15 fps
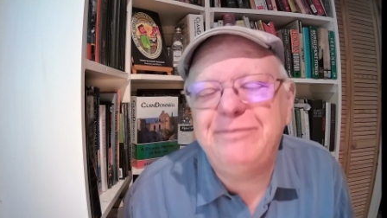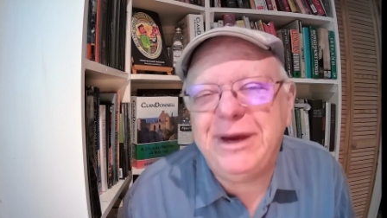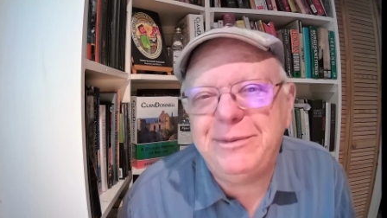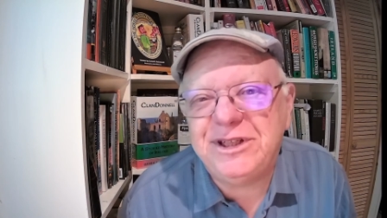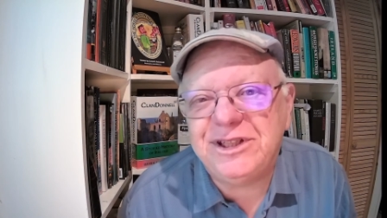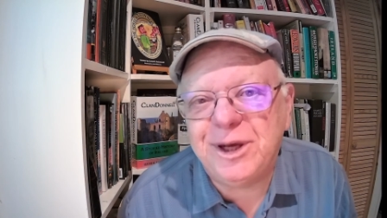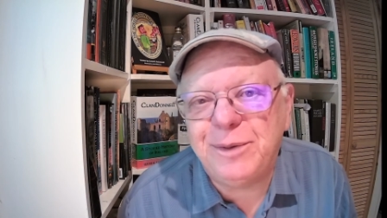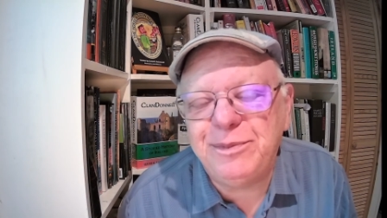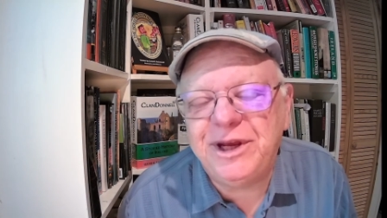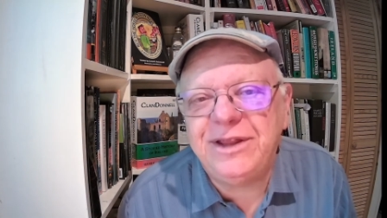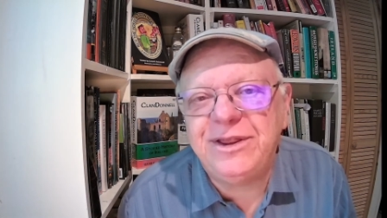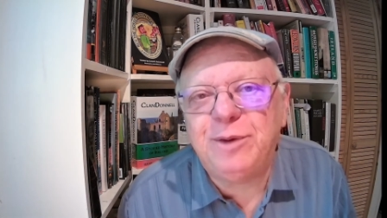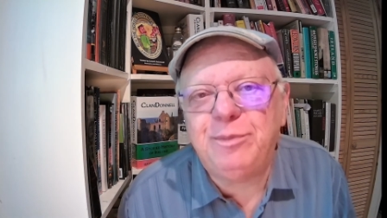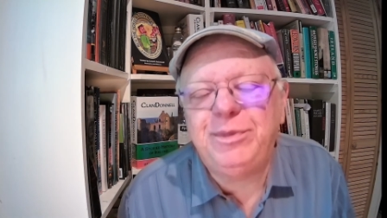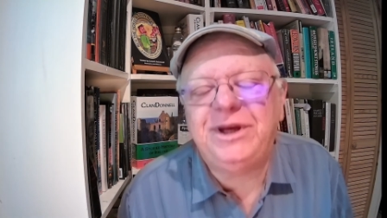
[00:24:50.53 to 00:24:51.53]
Maybe
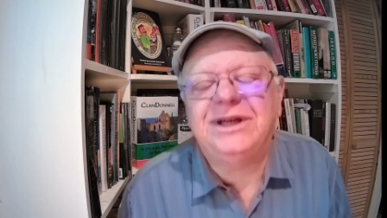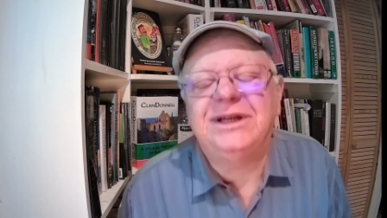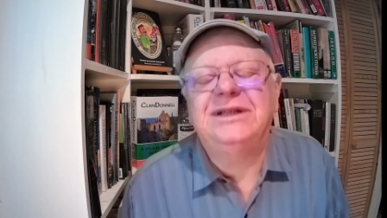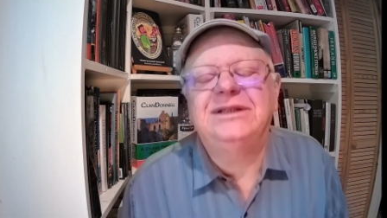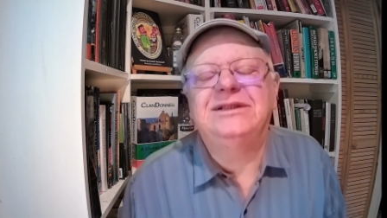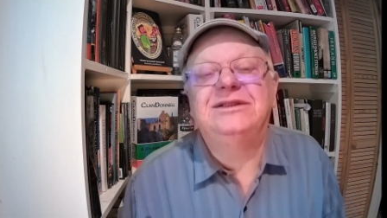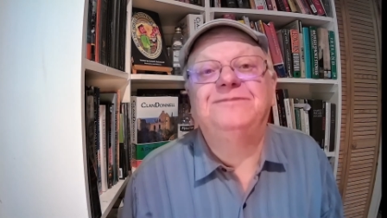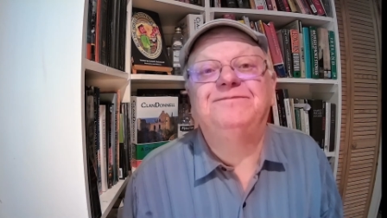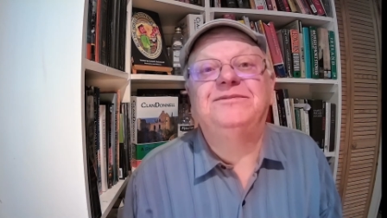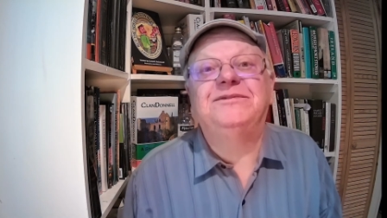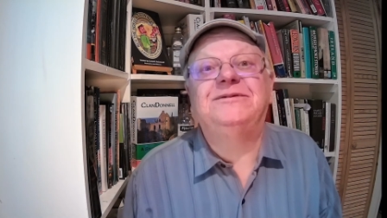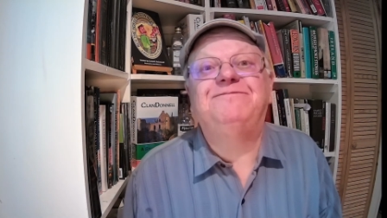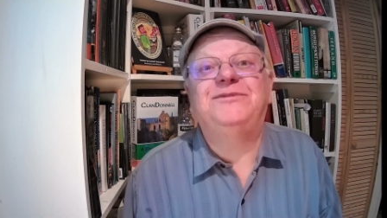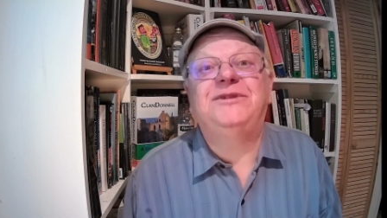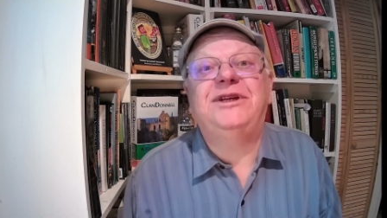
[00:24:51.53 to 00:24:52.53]
someday there'll be a
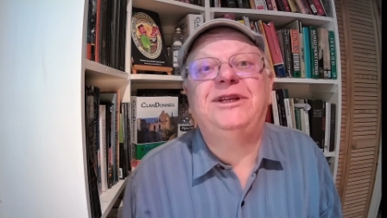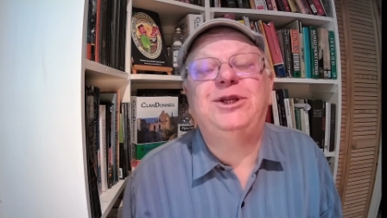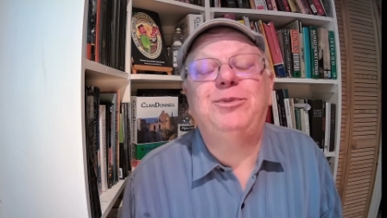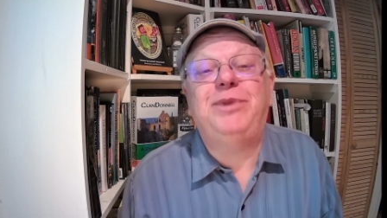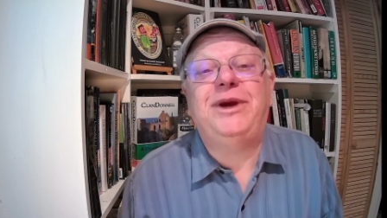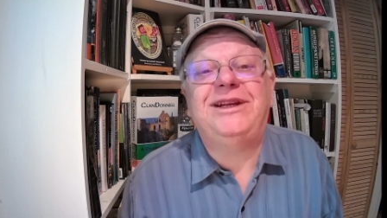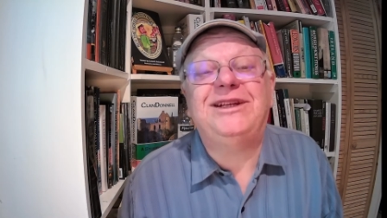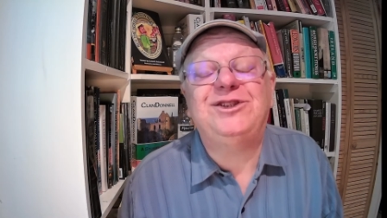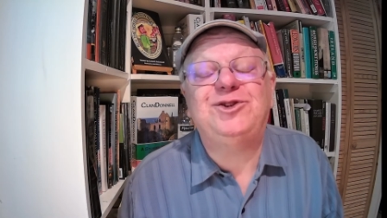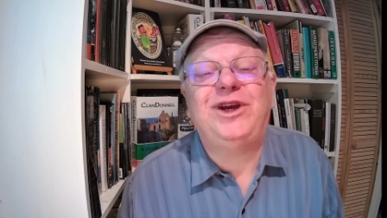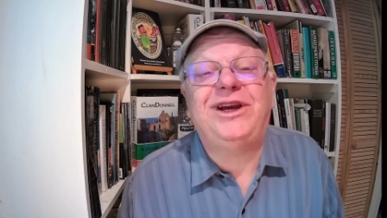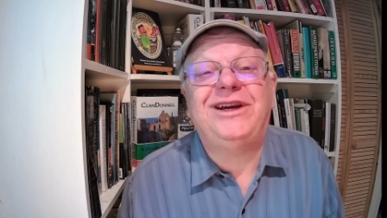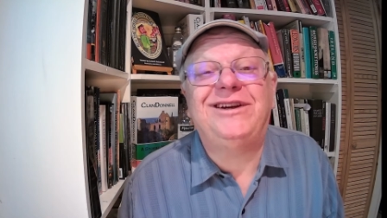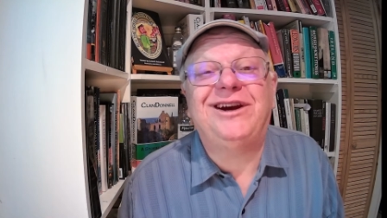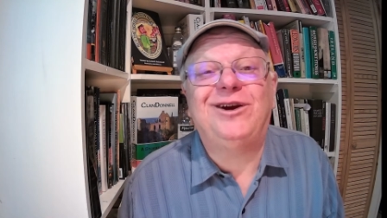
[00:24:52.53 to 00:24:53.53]
Independence
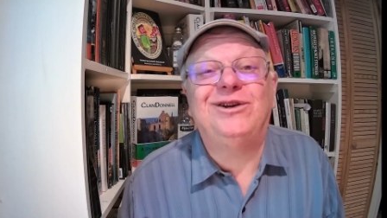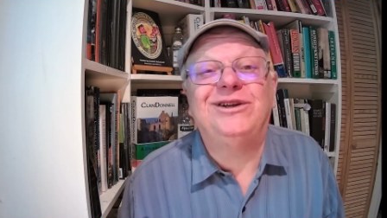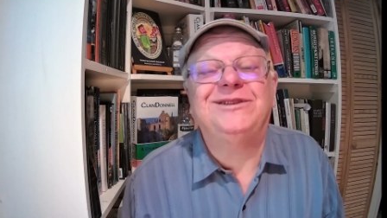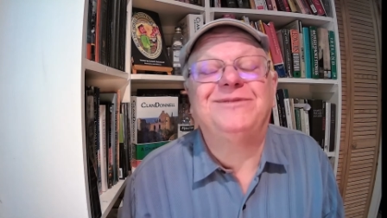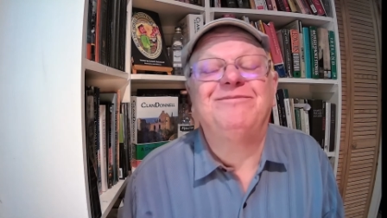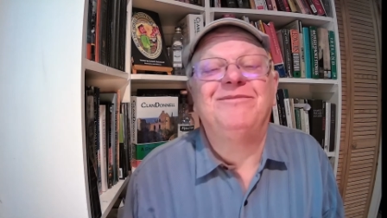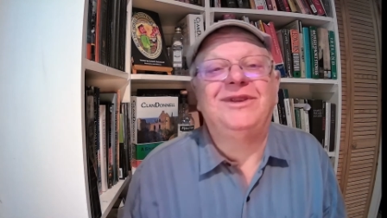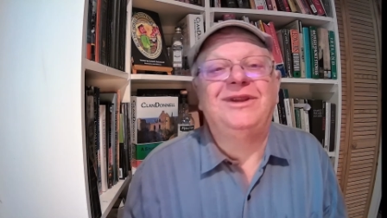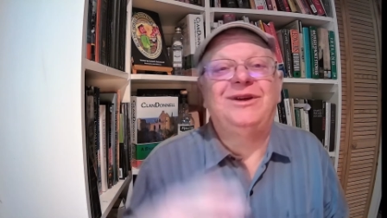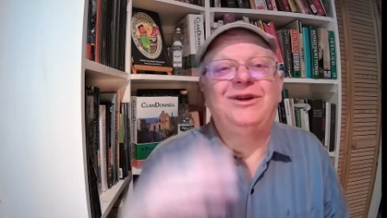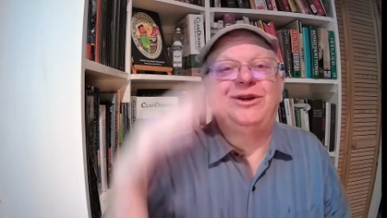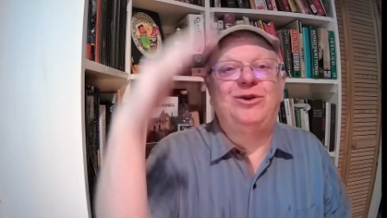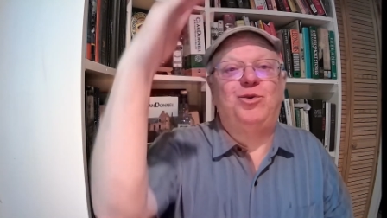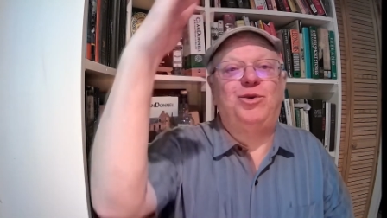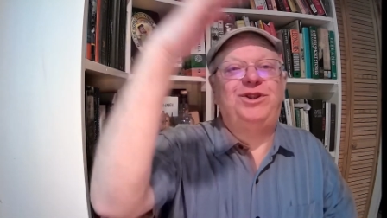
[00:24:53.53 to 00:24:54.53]
Day in Ireland
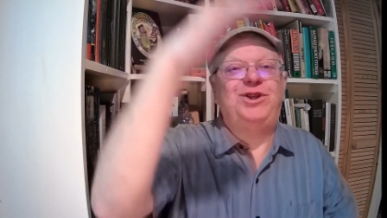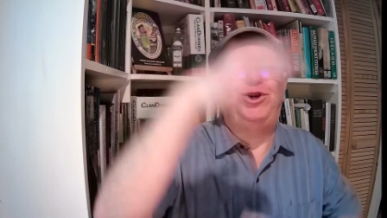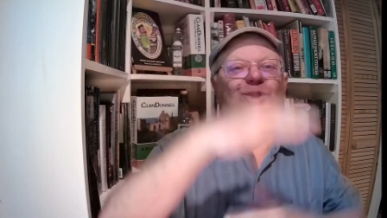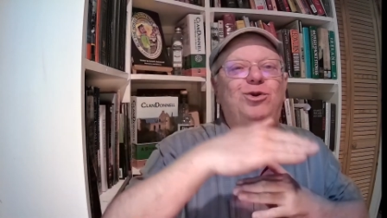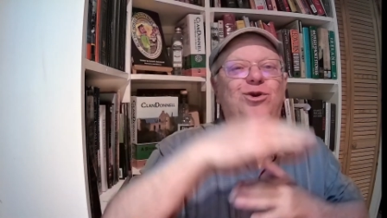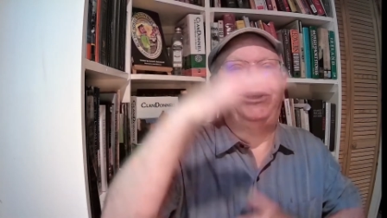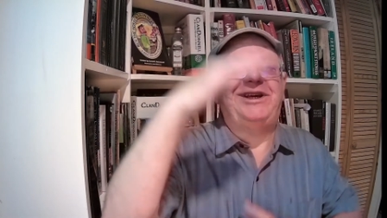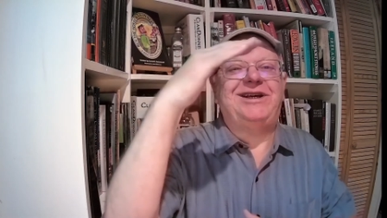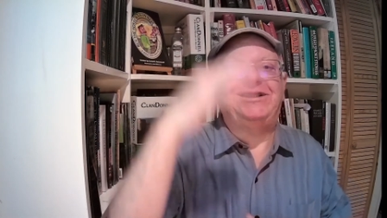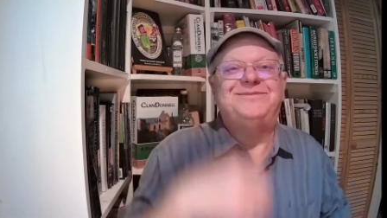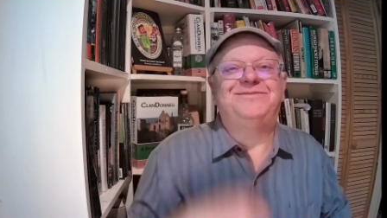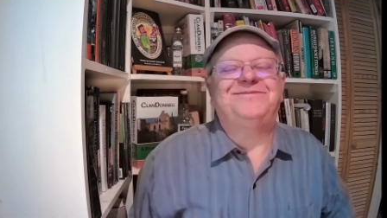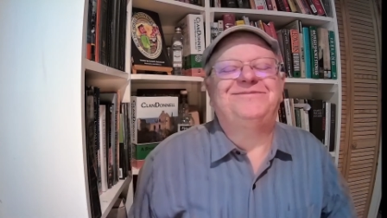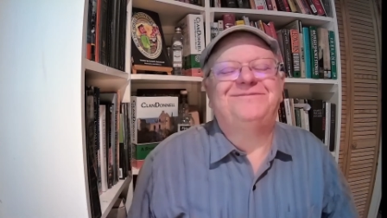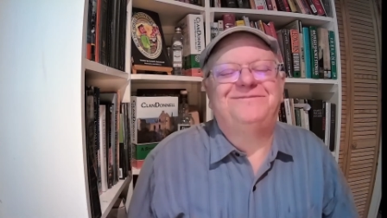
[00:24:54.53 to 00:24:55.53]
with the unity
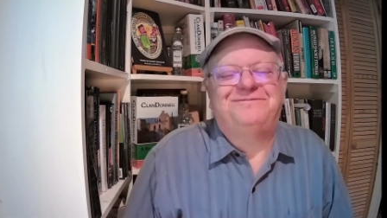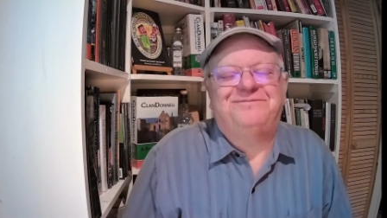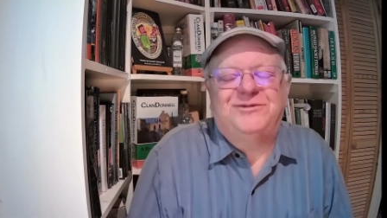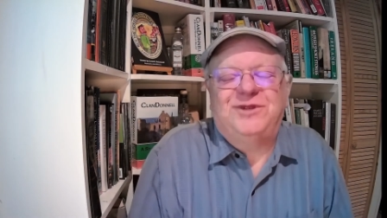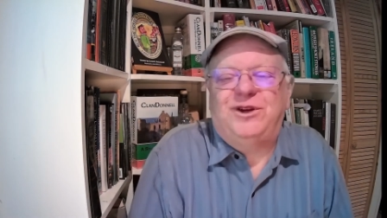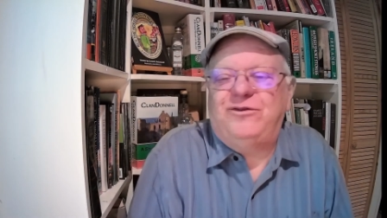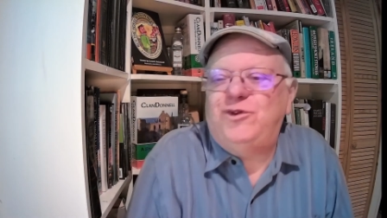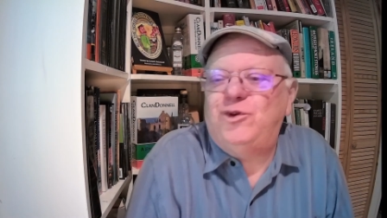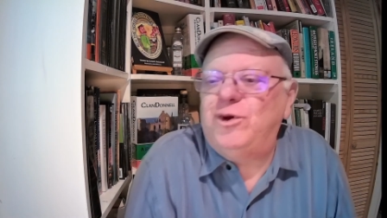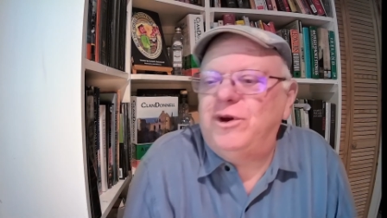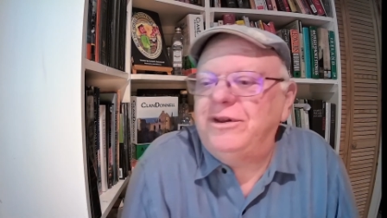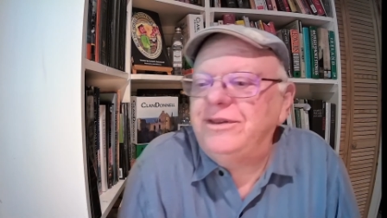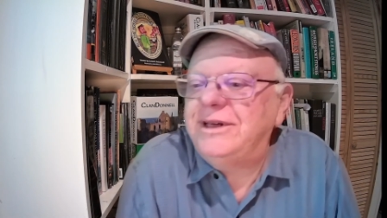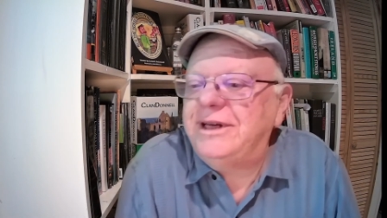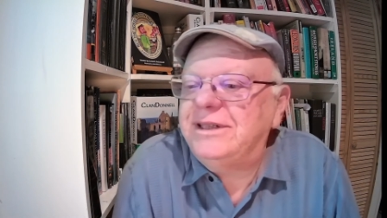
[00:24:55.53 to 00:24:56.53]
of
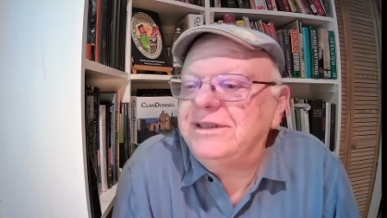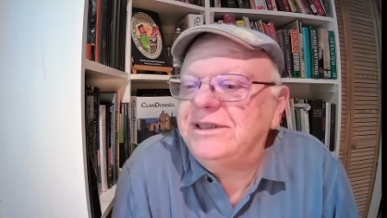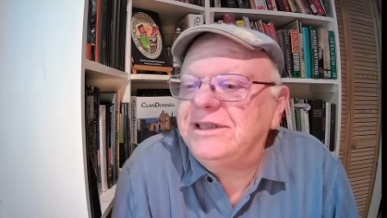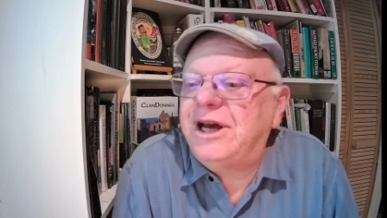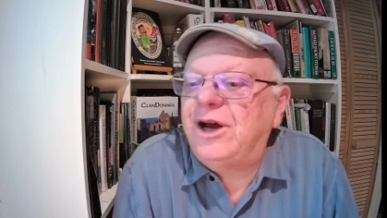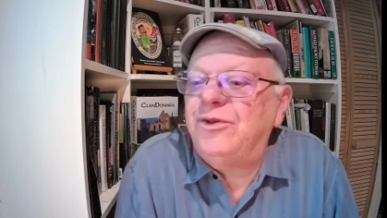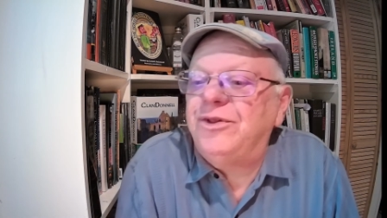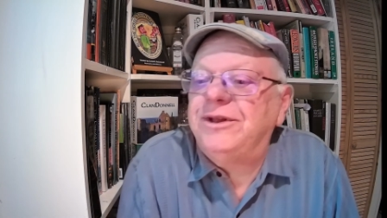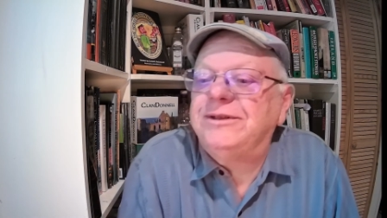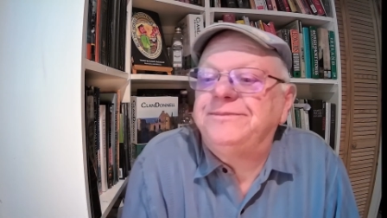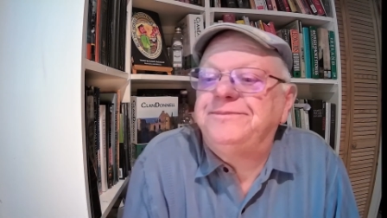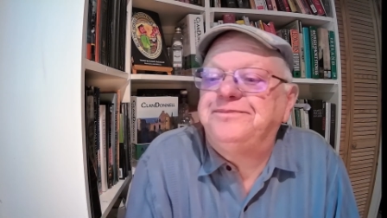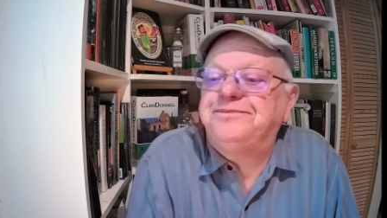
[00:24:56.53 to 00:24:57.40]
North and South.